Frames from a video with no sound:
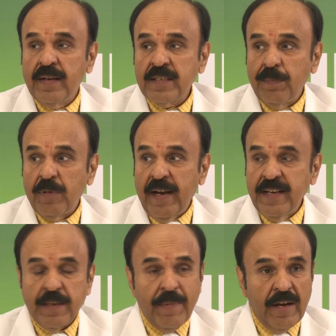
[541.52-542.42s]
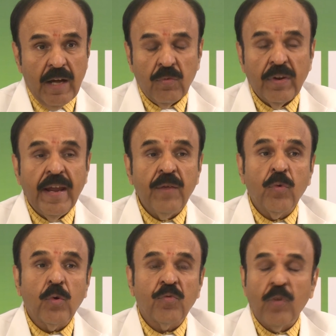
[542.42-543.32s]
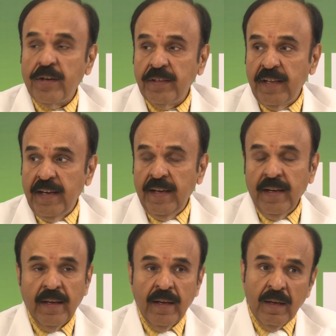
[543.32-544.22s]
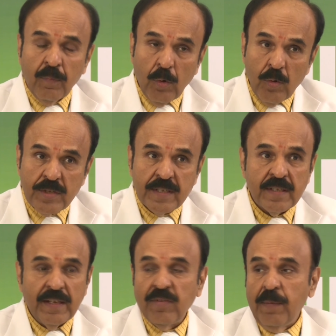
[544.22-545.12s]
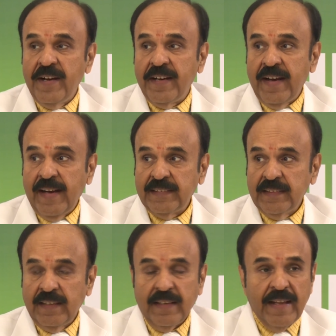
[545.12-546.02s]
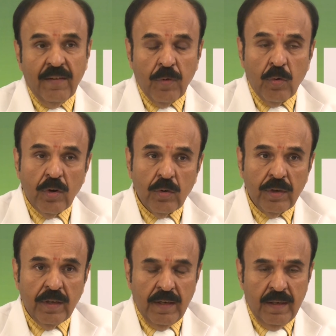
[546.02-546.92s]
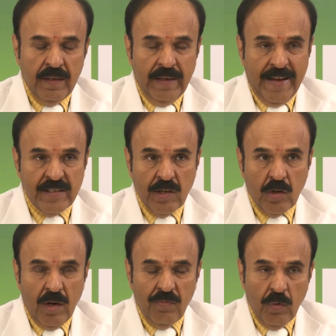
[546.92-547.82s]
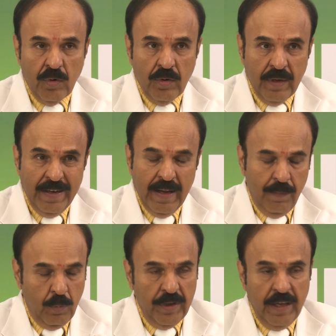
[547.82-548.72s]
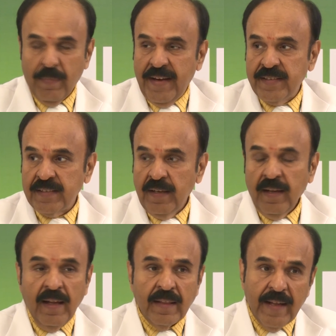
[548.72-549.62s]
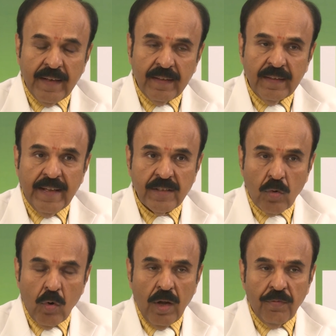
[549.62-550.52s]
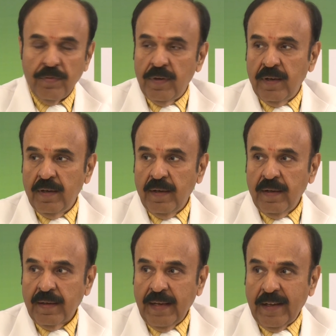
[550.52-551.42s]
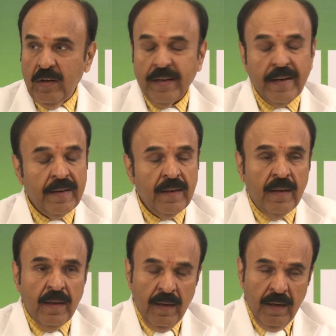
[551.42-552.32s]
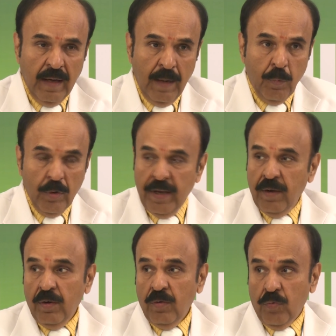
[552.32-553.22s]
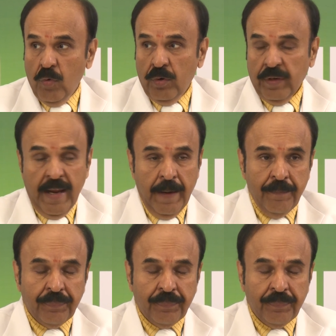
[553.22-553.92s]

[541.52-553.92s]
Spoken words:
receptor enzyme NR-A443 produces inflammatory reaction. They found out, Dice and al. Found out in the ApoE mice that there is a role of glycolylated ApoE4A.